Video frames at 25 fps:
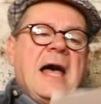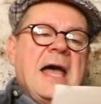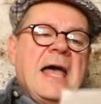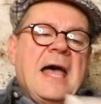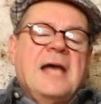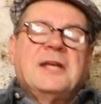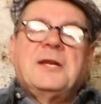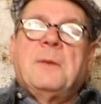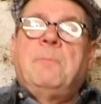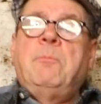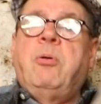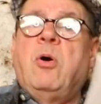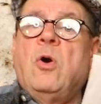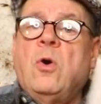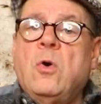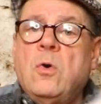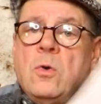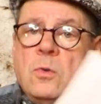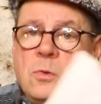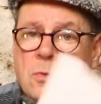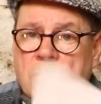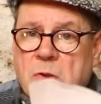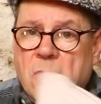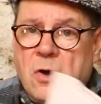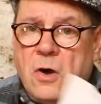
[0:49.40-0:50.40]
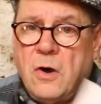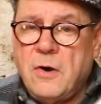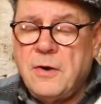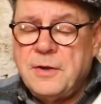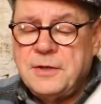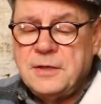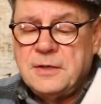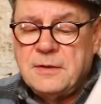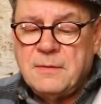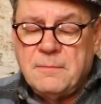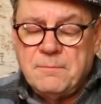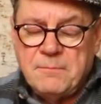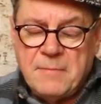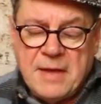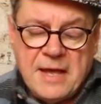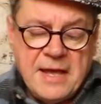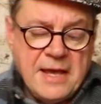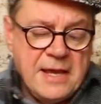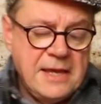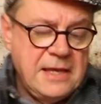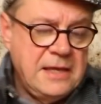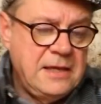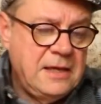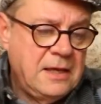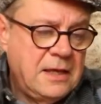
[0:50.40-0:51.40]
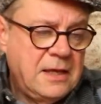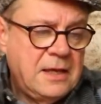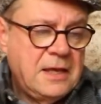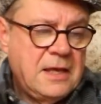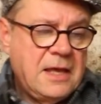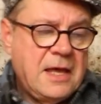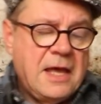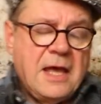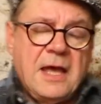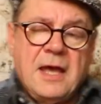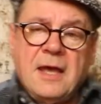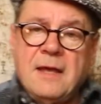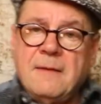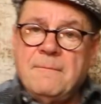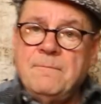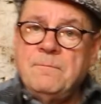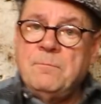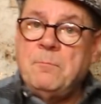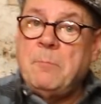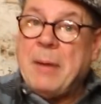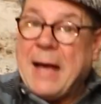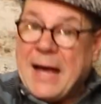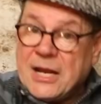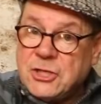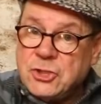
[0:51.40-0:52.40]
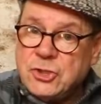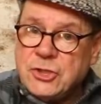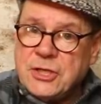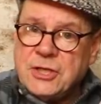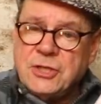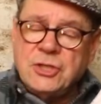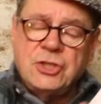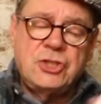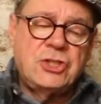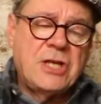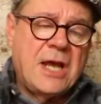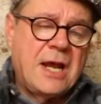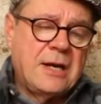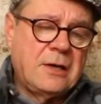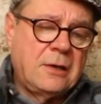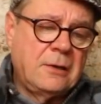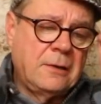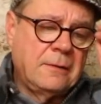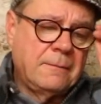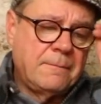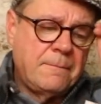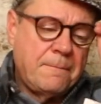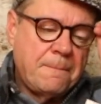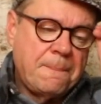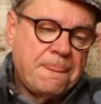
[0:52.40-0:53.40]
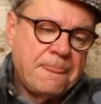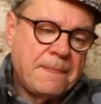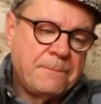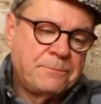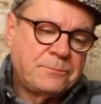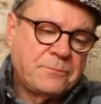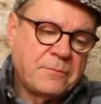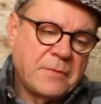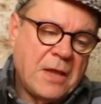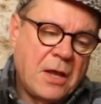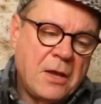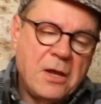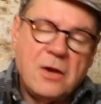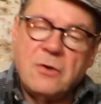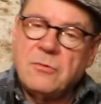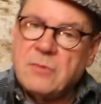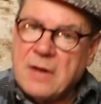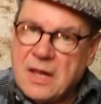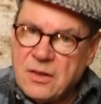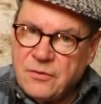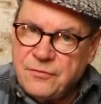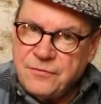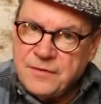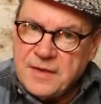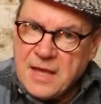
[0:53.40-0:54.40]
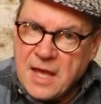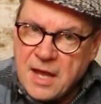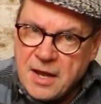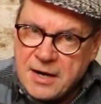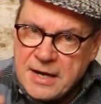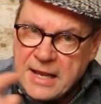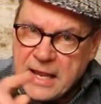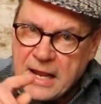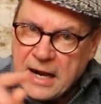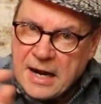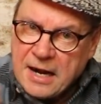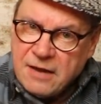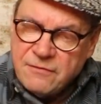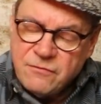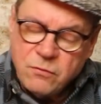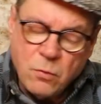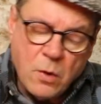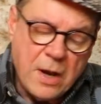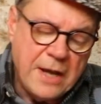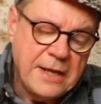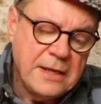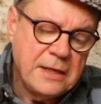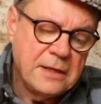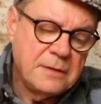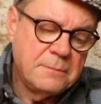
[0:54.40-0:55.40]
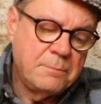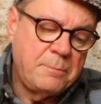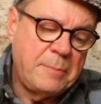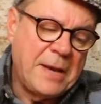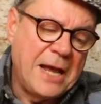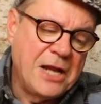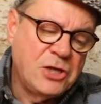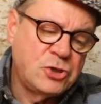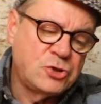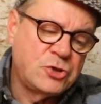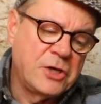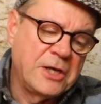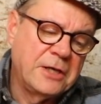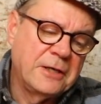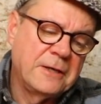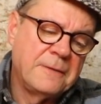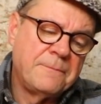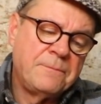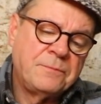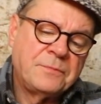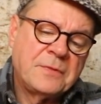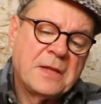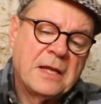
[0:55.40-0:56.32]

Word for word: I had a poll on my um, Patreon channel, Ralfy, R-A-L-F-Y, and Patreon,